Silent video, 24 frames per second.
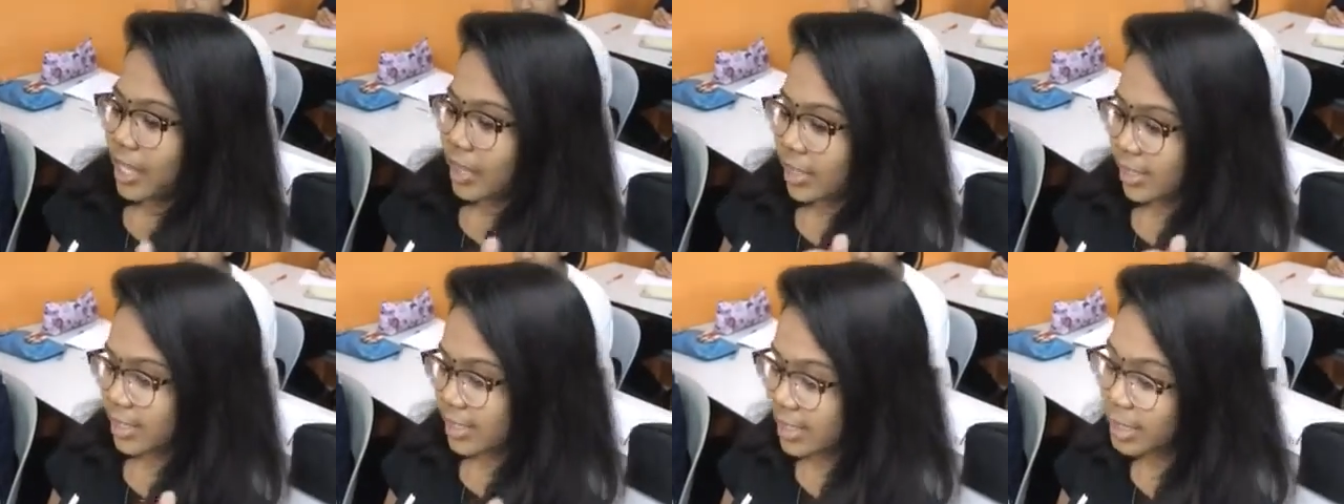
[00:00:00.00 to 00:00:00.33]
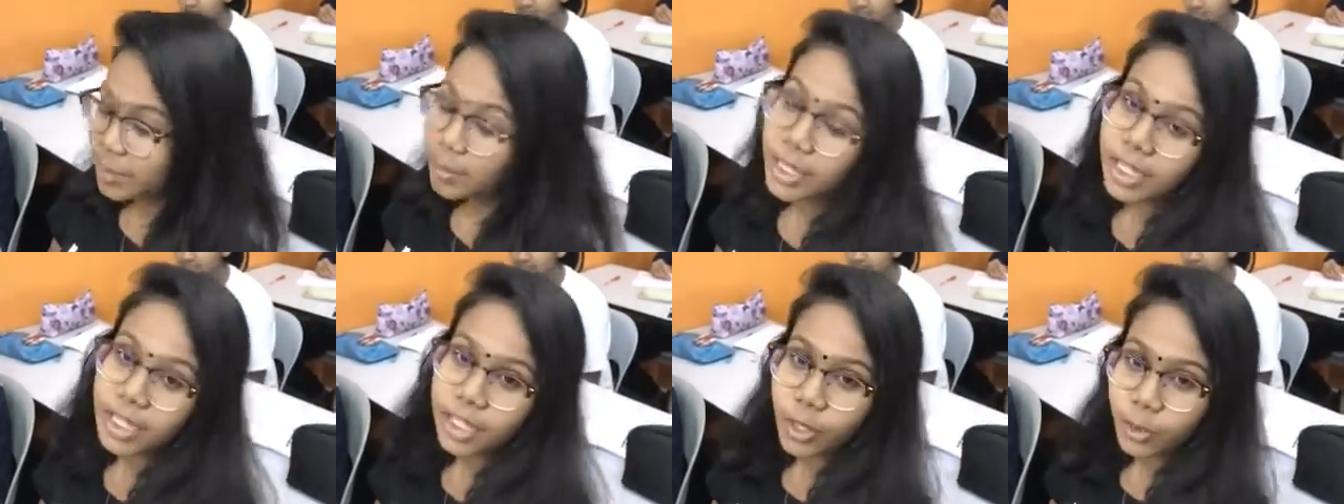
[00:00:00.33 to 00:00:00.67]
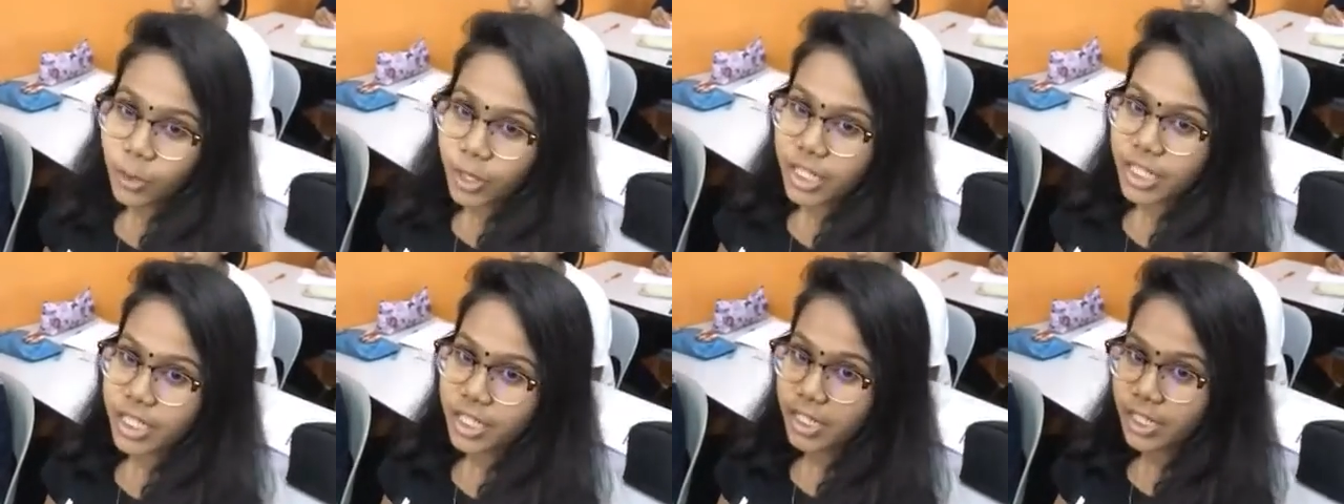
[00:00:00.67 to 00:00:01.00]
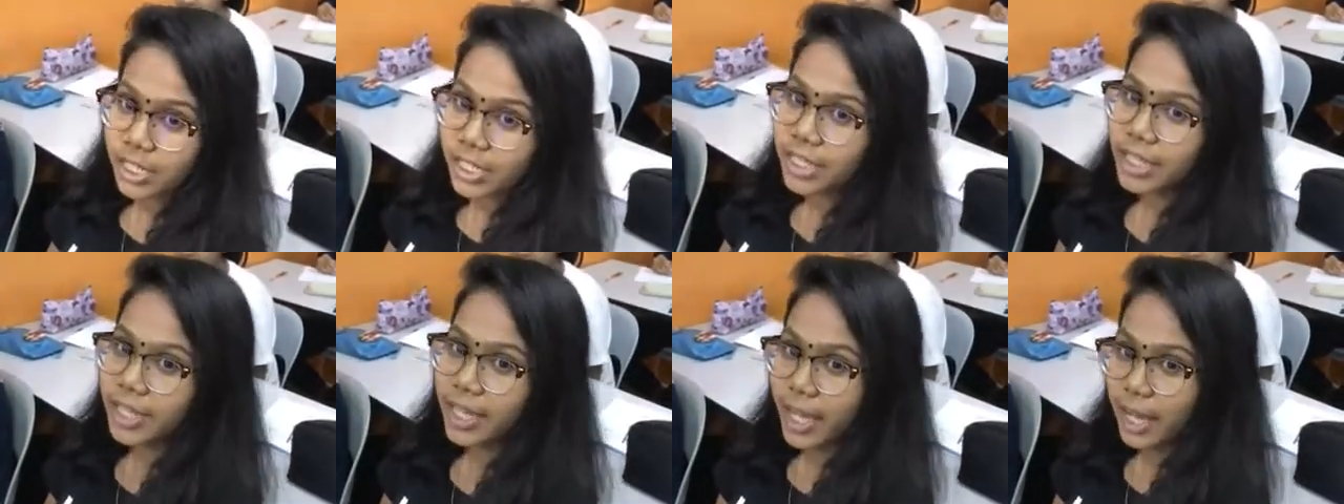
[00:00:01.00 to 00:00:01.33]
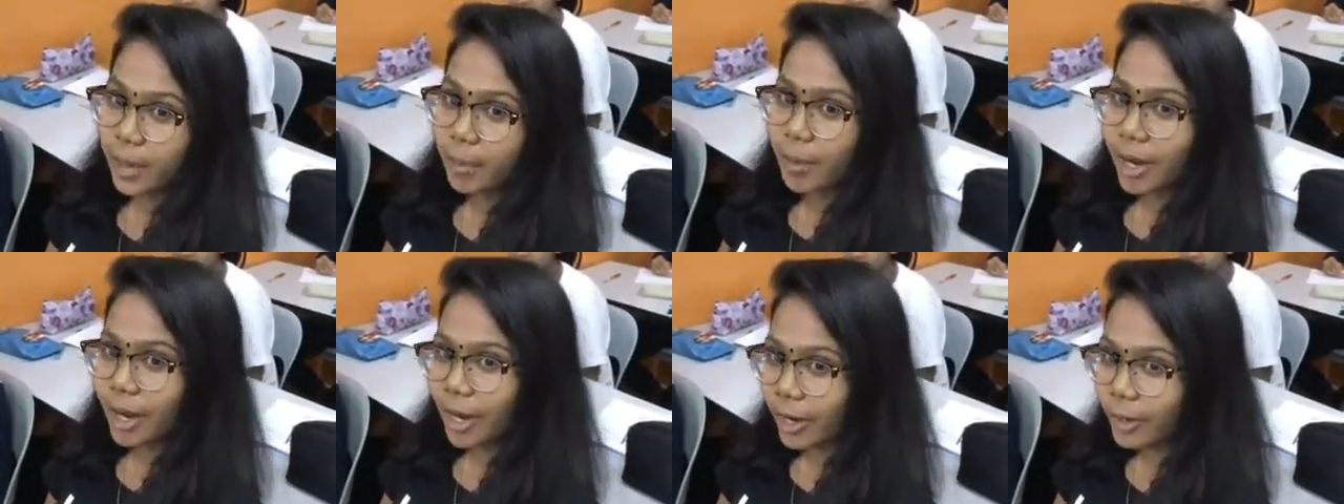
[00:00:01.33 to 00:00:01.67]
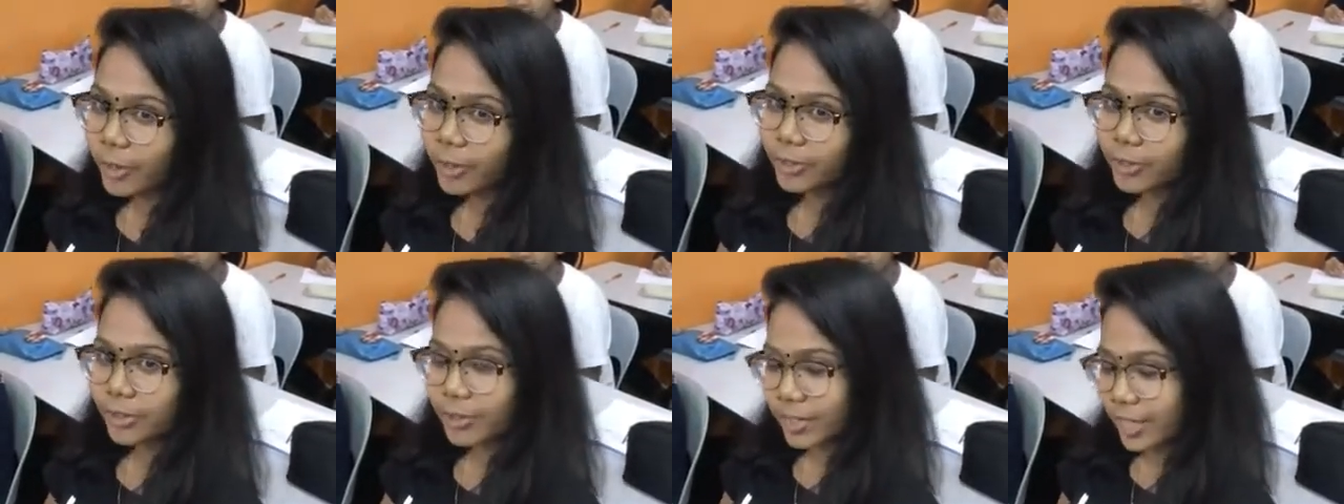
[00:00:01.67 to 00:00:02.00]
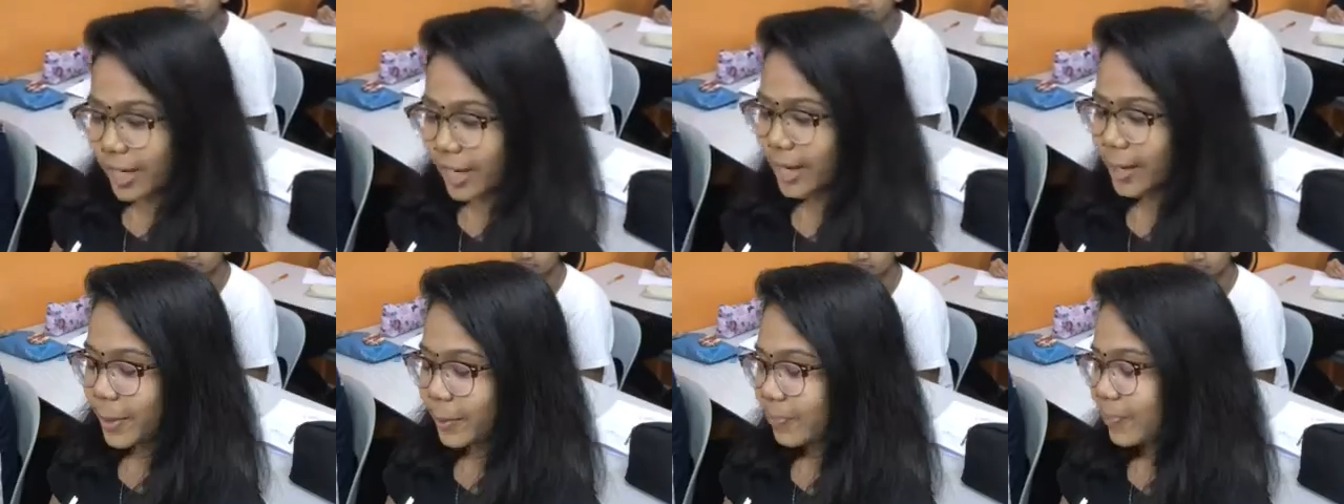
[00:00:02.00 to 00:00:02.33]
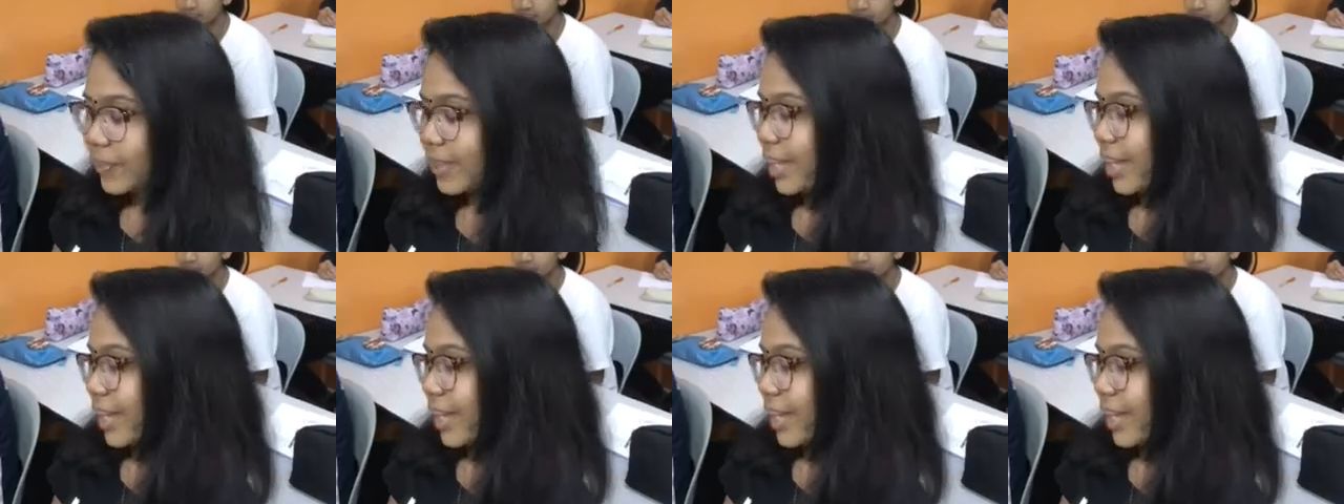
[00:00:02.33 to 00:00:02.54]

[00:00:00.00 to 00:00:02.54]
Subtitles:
The similar question came out today.